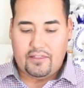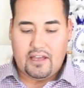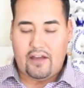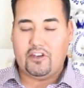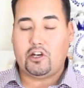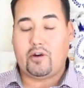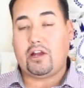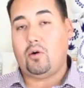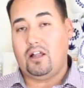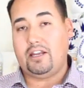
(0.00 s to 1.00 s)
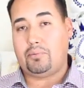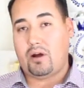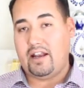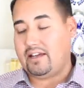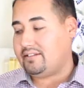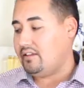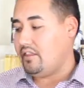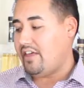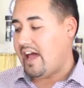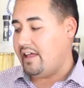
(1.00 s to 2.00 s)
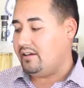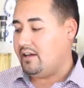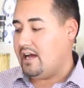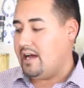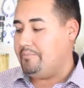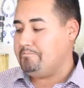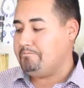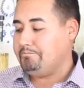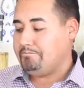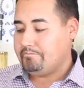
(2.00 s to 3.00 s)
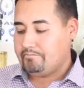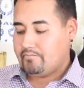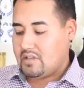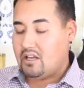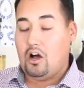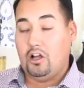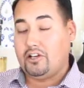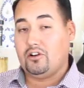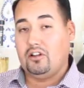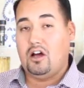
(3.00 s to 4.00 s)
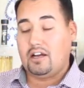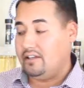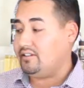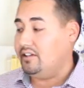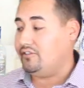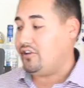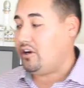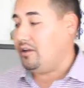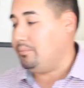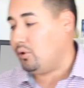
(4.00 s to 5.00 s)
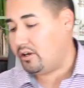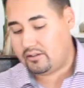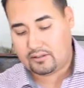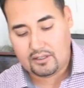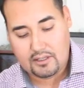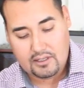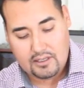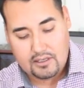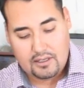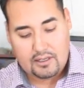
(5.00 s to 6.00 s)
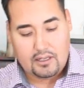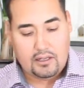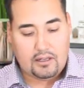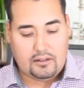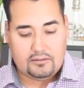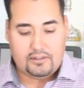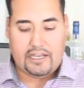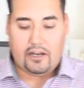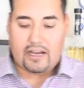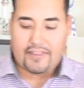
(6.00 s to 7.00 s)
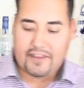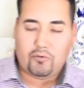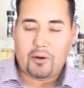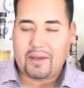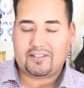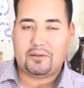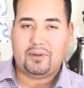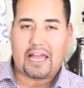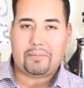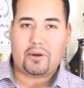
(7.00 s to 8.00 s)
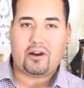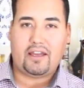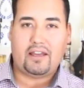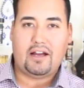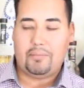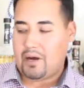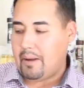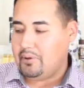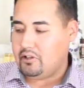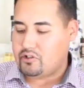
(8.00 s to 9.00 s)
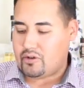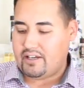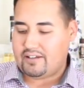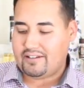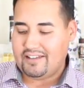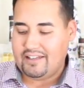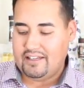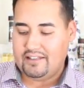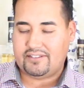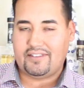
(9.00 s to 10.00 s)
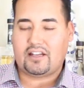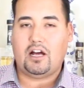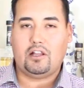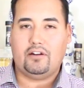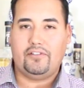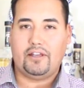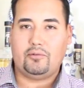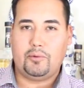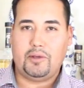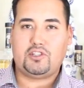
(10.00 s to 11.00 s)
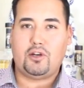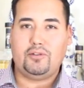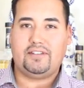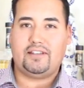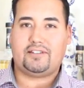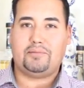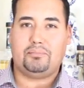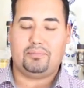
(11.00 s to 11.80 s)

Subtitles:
having a great quality product that all year long is very important. Now, I think what makes the blackberry a popular drink is the color of it. When we chose this,